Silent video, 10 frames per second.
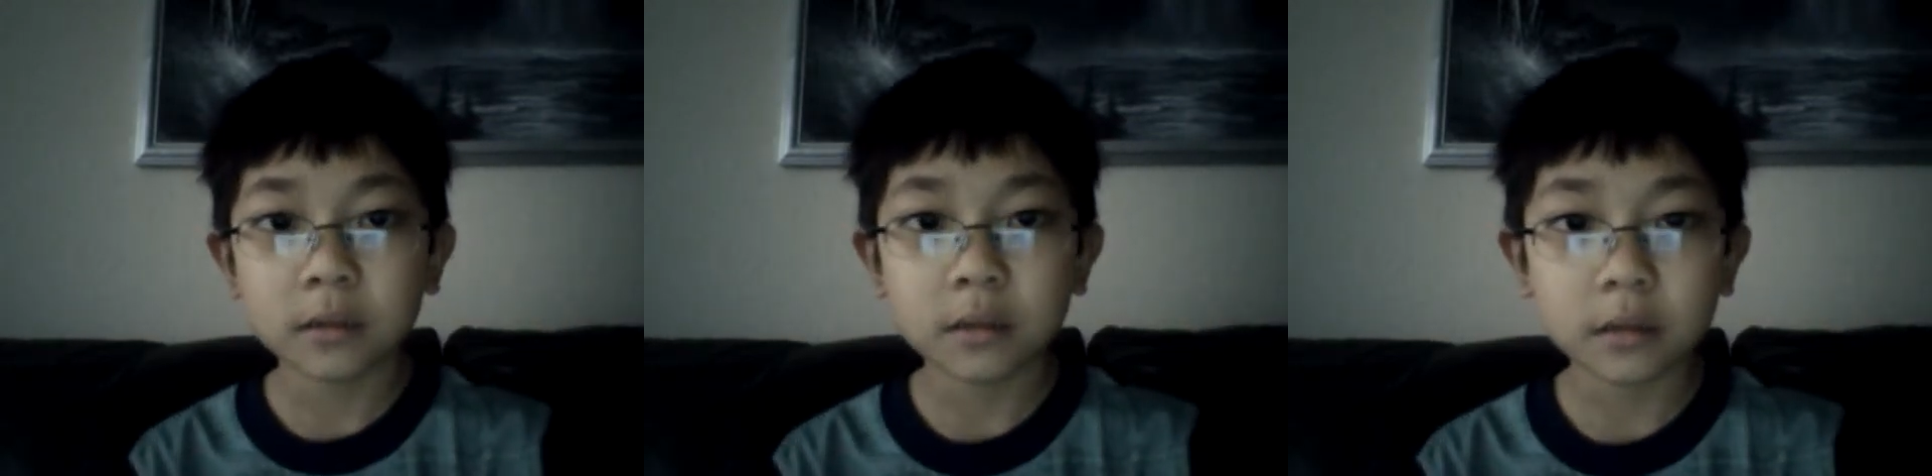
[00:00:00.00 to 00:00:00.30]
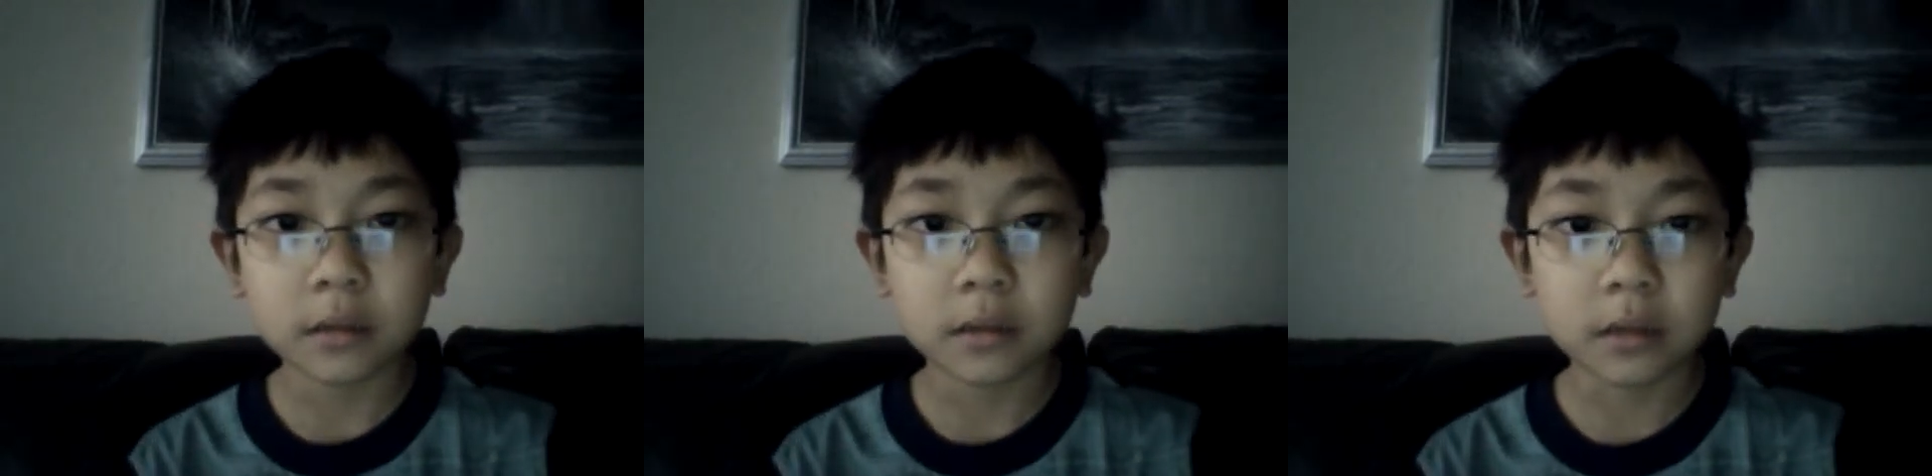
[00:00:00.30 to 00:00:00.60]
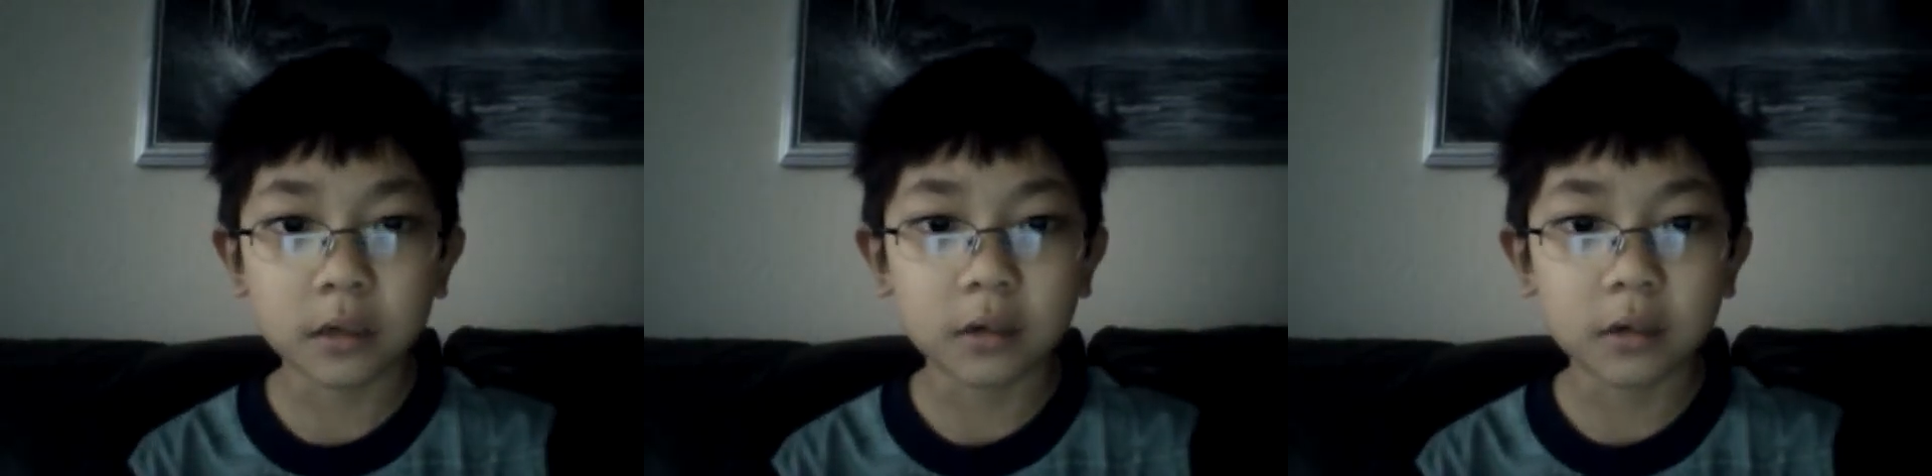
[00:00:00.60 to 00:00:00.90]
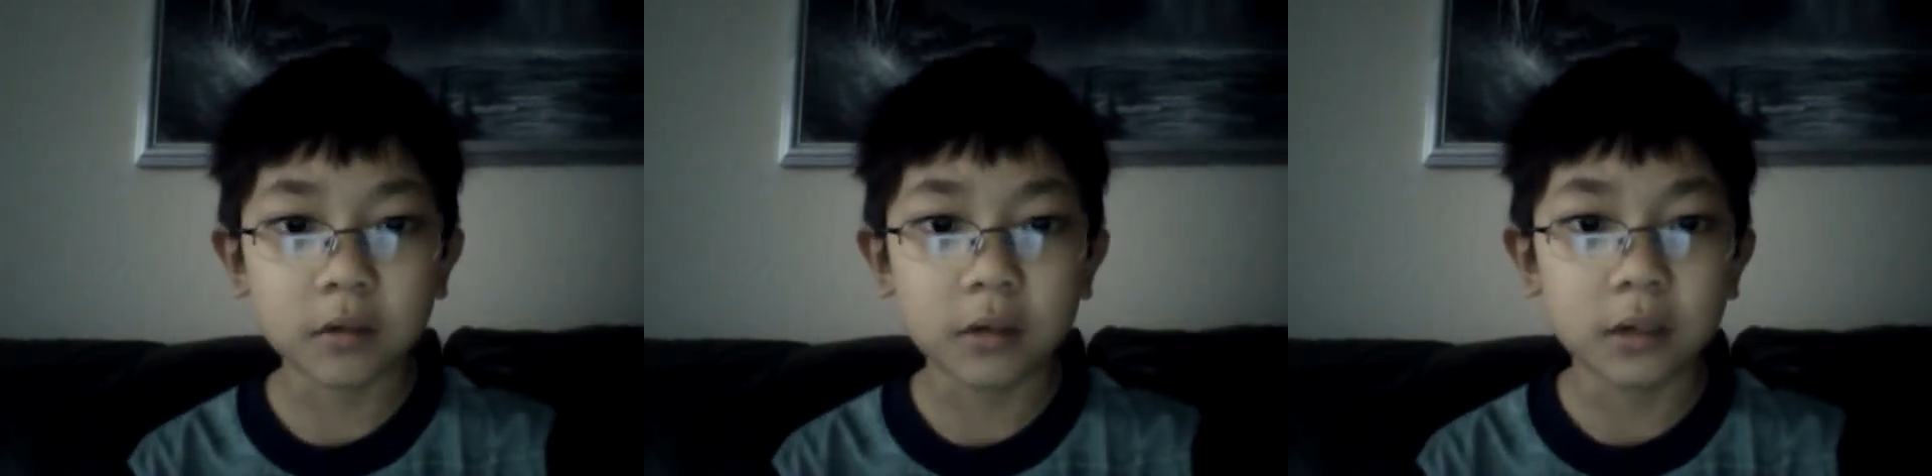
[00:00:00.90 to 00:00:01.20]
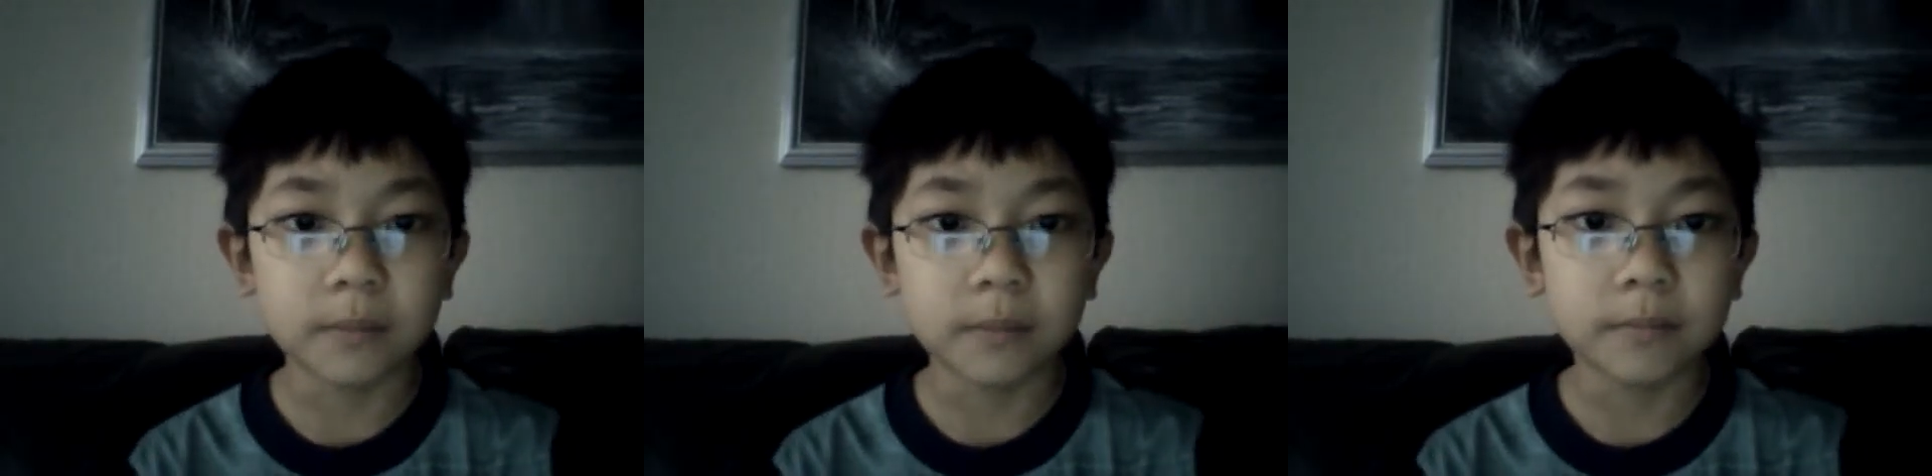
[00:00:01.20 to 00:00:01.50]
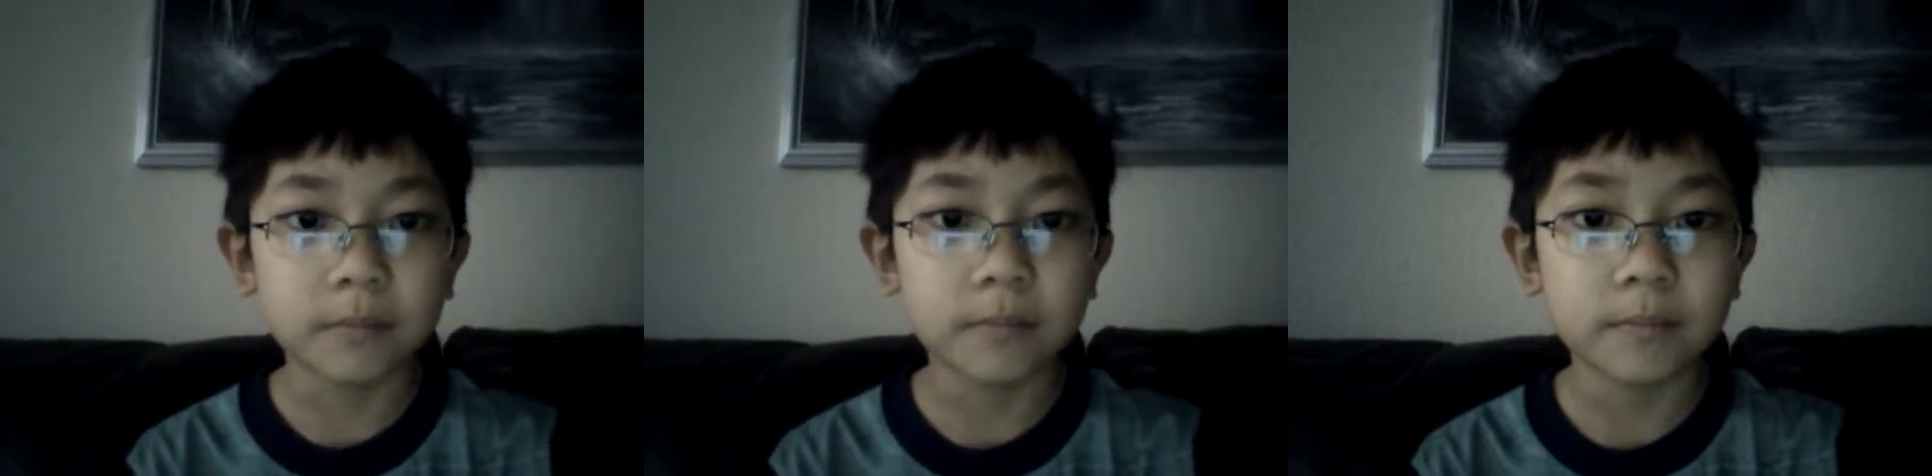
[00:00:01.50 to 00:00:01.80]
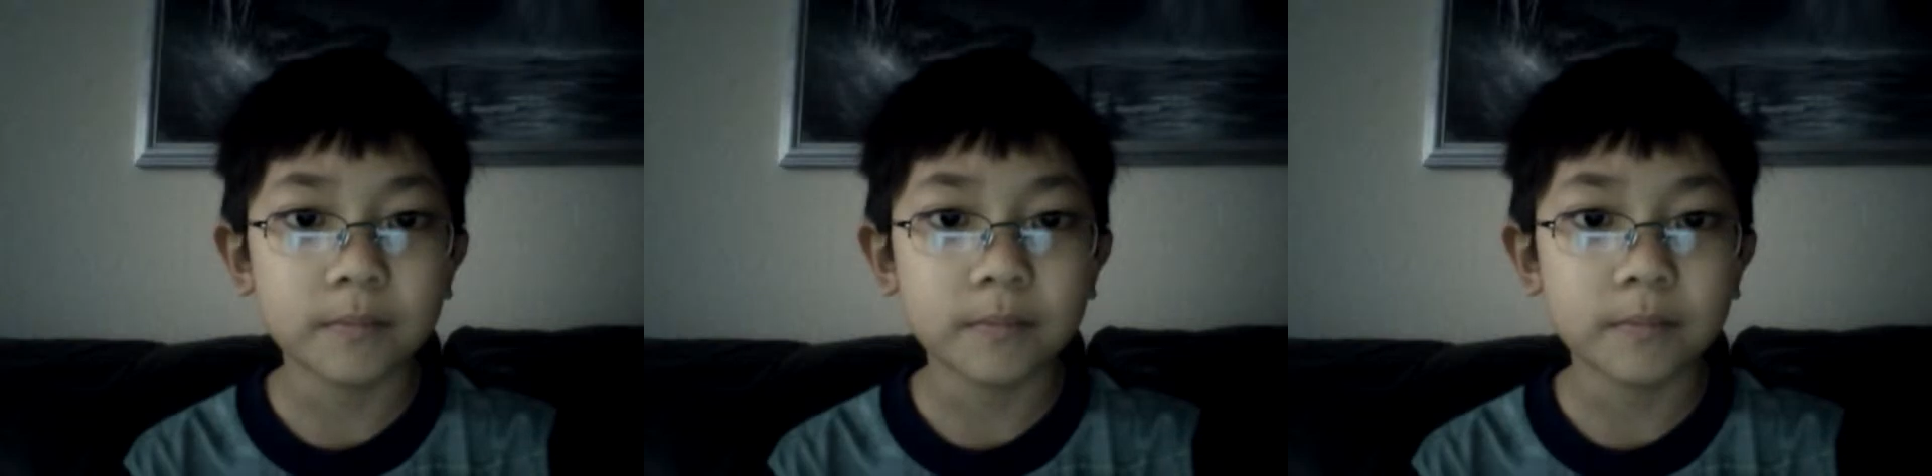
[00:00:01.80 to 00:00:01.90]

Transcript: So, um,